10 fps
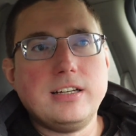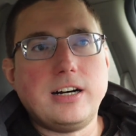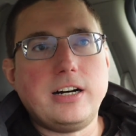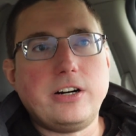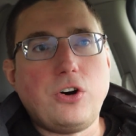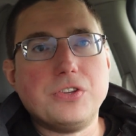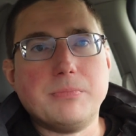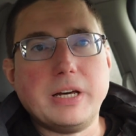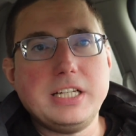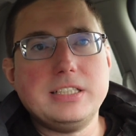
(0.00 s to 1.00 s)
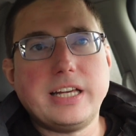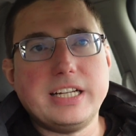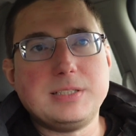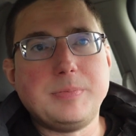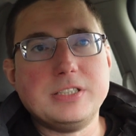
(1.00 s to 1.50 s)
all the money that
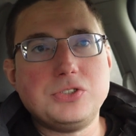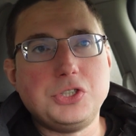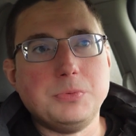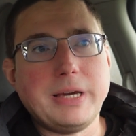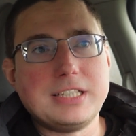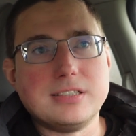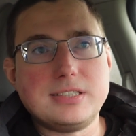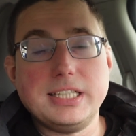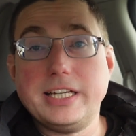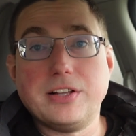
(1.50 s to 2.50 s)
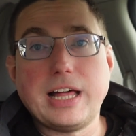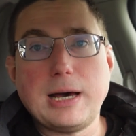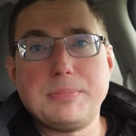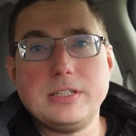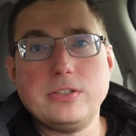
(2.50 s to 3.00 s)
I spent to make the CDL
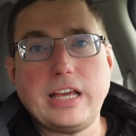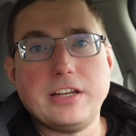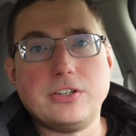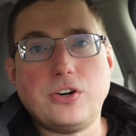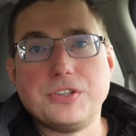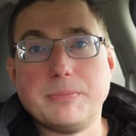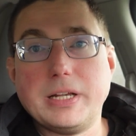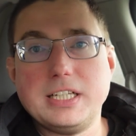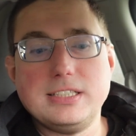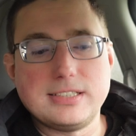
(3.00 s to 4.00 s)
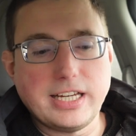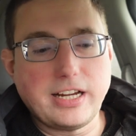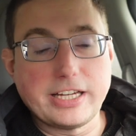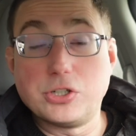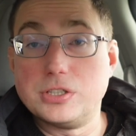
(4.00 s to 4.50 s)
happen and all the money
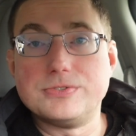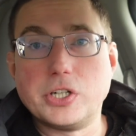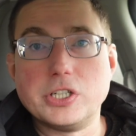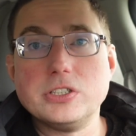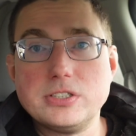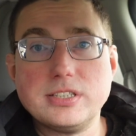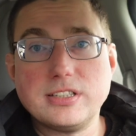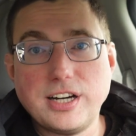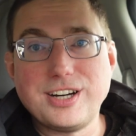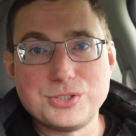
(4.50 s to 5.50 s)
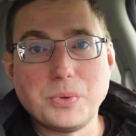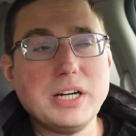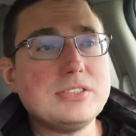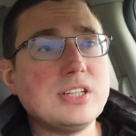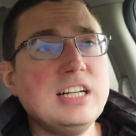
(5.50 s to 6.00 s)
that I could have earned
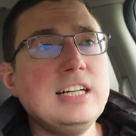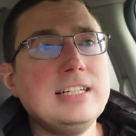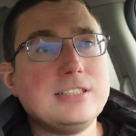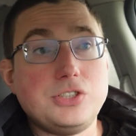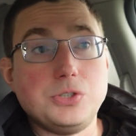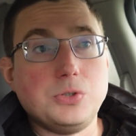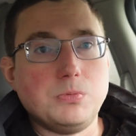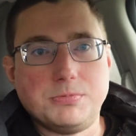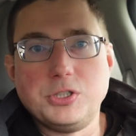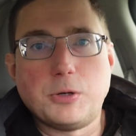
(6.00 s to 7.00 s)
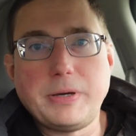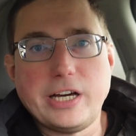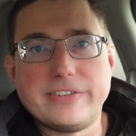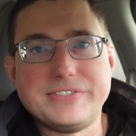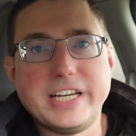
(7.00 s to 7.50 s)
otherwise to, you know, pay
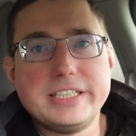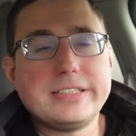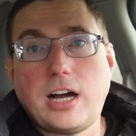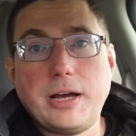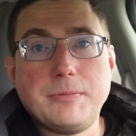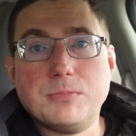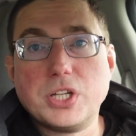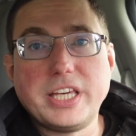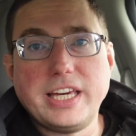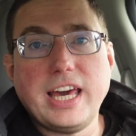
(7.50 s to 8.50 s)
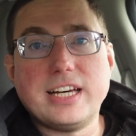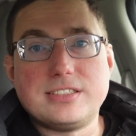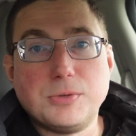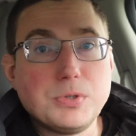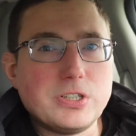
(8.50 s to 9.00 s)
off debt, I'm looking
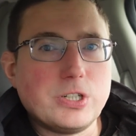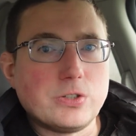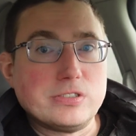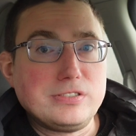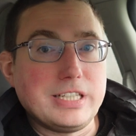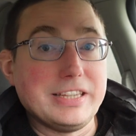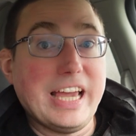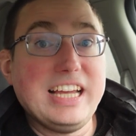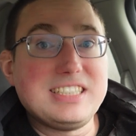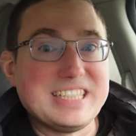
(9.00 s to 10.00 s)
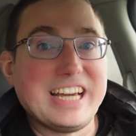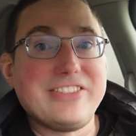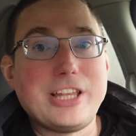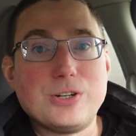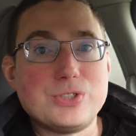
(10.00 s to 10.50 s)
at somewhere in the
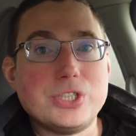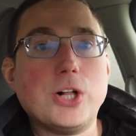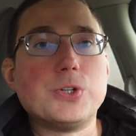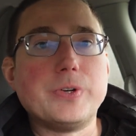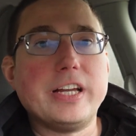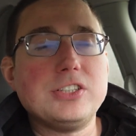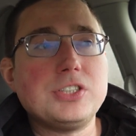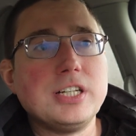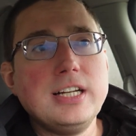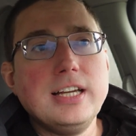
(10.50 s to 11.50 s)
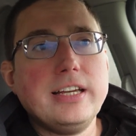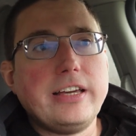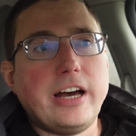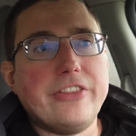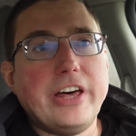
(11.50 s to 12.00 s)
$8,000 to $9,000 range
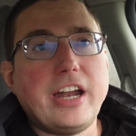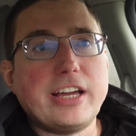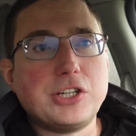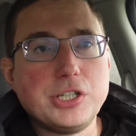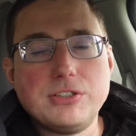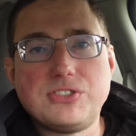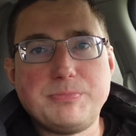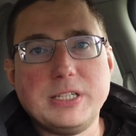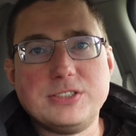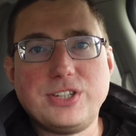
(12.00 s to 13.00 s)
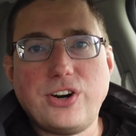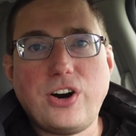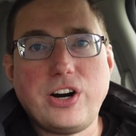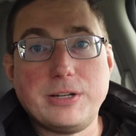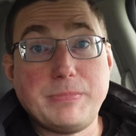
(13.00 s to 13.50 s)
that I could have spent
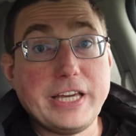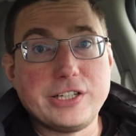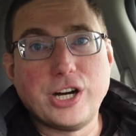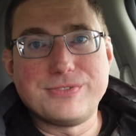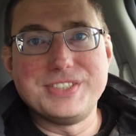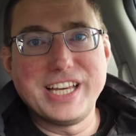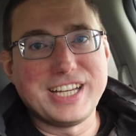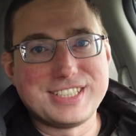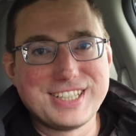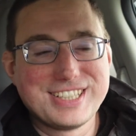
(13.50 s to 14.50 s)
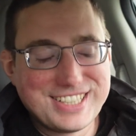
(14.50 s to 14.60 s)
on paying off debt.